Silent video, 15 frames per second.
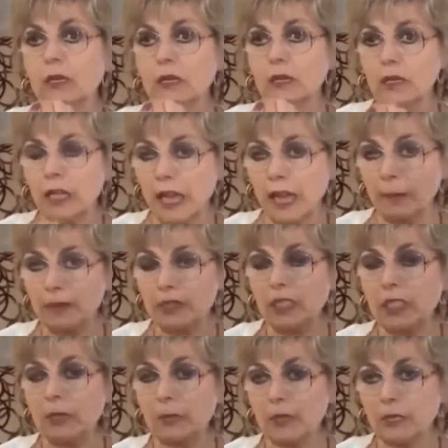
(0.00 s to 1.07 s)

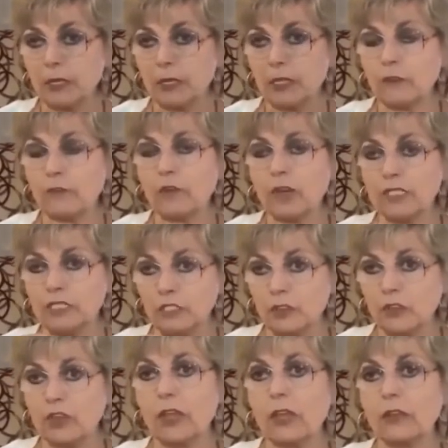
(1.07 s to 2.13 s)
collapse the ability for us
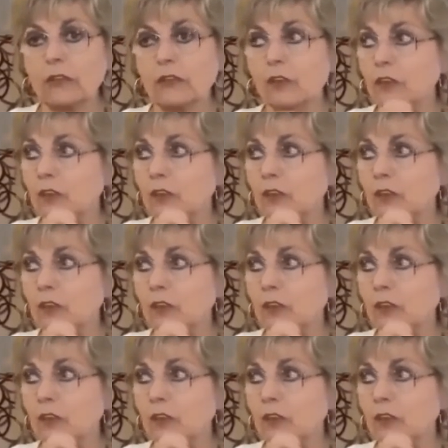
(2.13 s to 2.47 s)
to think.